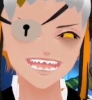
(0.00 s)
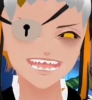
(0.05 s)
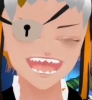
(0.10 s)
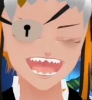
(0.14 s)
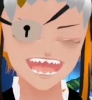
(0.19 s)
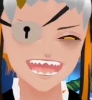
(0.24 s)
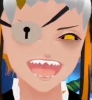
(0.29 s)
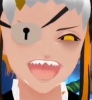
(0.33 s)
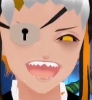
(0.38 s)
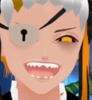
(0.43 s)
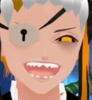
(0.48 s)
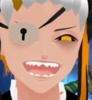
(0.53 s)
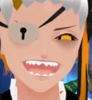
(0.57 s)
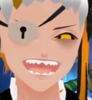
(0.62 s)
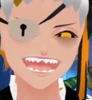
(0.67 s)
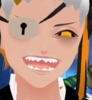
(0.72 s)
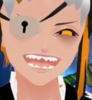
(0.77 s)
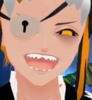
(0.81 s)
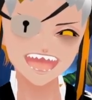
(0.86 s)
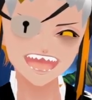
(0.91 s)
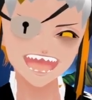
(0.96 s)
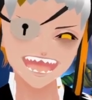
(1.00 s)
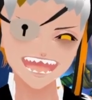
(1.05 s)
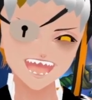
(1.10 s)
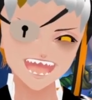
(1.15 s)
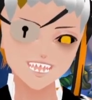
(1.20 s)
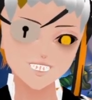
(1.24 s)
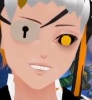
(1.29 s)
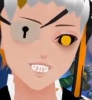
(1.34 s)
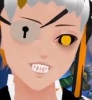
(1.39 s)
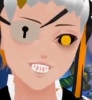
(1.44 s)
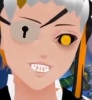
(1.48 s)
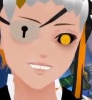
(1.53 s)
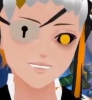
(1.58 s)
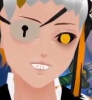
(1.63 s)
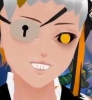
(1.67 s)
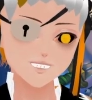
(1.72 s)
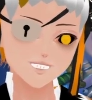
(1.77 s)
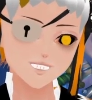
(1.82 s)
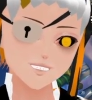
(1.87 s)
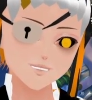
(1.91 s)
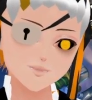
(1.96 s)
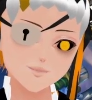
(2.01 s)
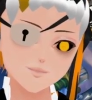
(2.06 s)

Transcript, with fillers: a 14-14 actually.